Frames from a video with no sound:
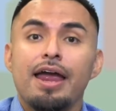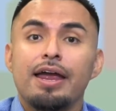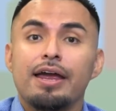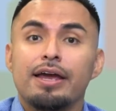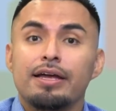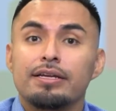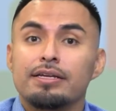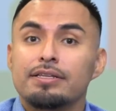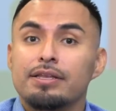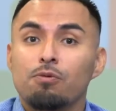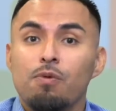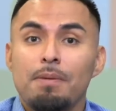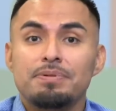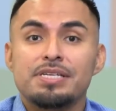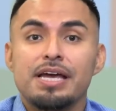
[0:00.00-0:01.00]
and
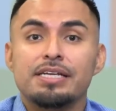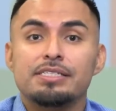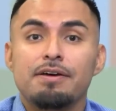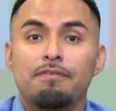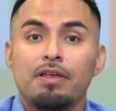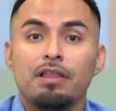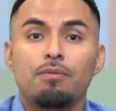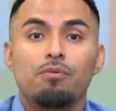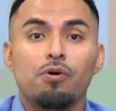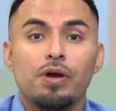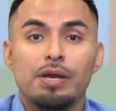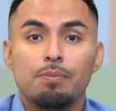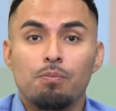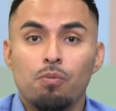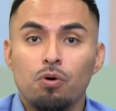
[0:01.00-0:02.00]
the website is available
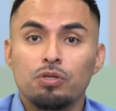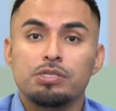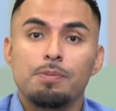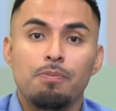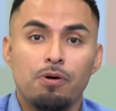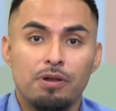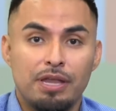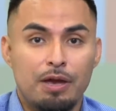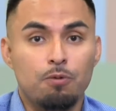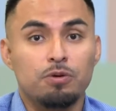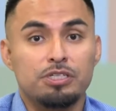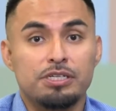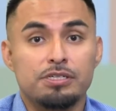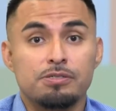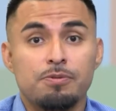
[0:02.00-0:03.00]
in multiple
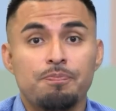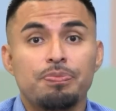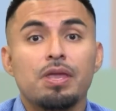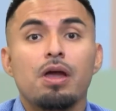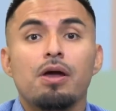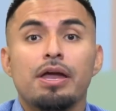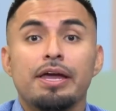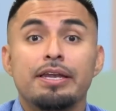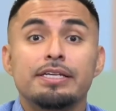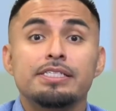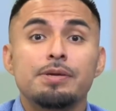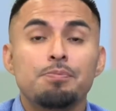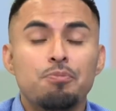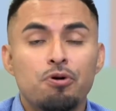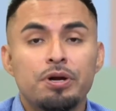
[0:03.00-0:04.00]
languages. It
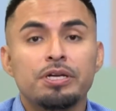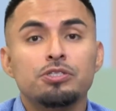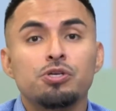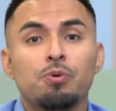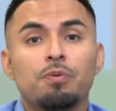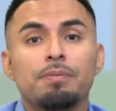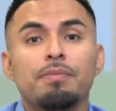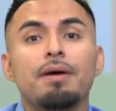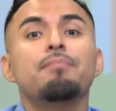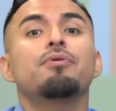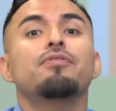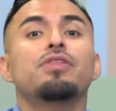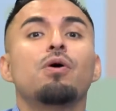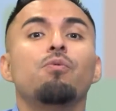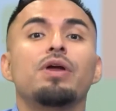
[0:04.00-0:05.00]
is important to
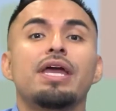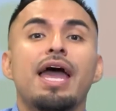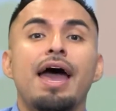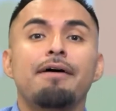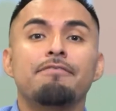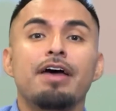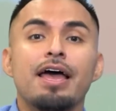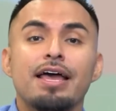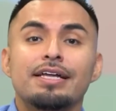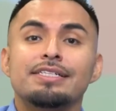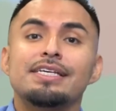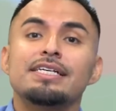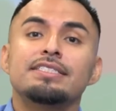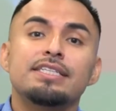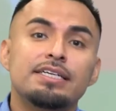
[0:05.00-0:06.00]
remember that we have
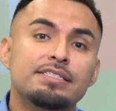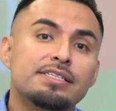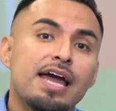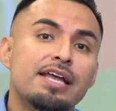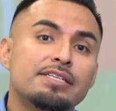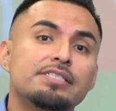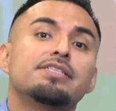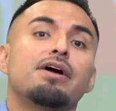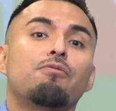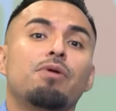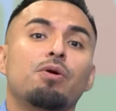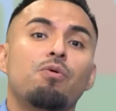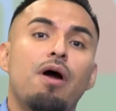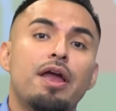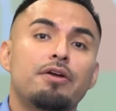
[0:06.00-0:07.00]
testing sites that
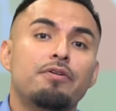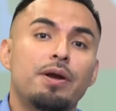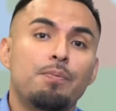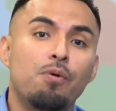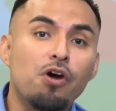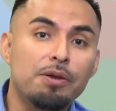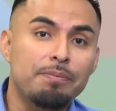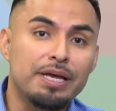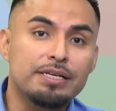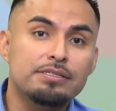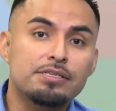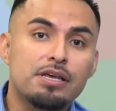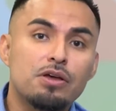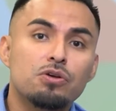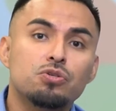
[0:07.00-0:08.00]
require
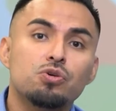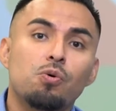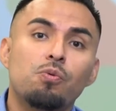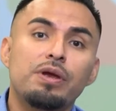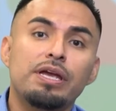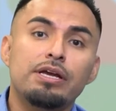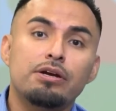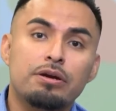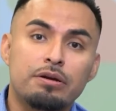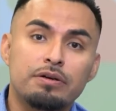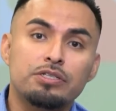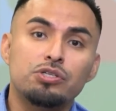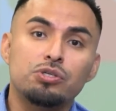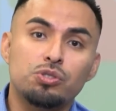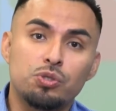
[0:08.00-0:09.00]
appointments. So we
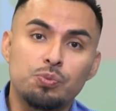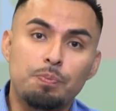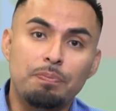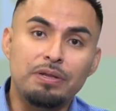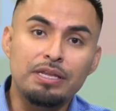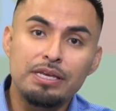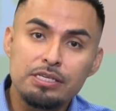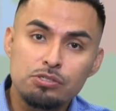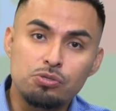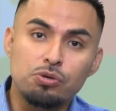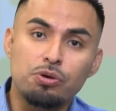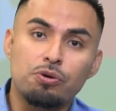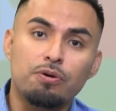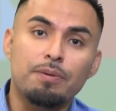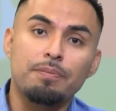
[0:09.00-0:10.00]
encourage you to please
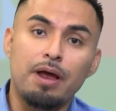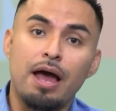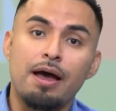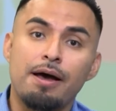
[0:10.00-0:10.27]
do your